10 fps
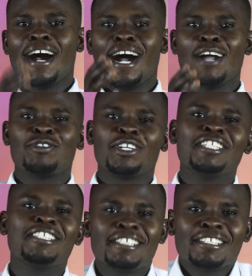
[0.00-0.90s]
Hi
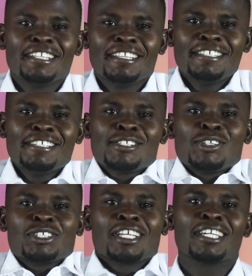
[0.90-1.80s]
friends, this is
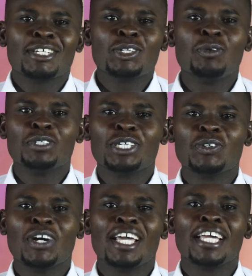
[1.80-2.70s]
Dr.
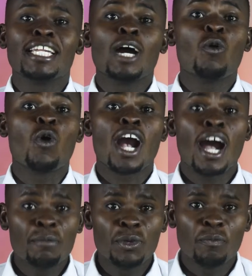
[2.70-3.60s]
Nyendwa and I will
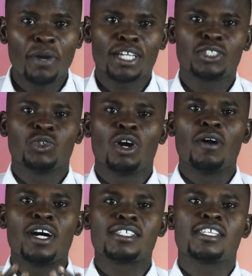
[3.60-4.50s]
welcome you back to
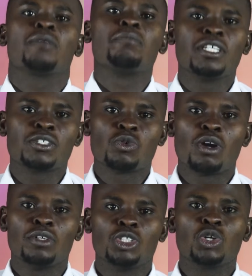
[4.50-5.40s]
our segment
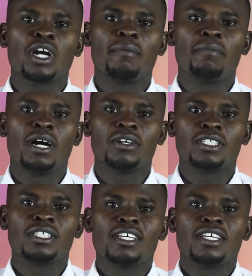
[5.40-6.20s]
where we talk about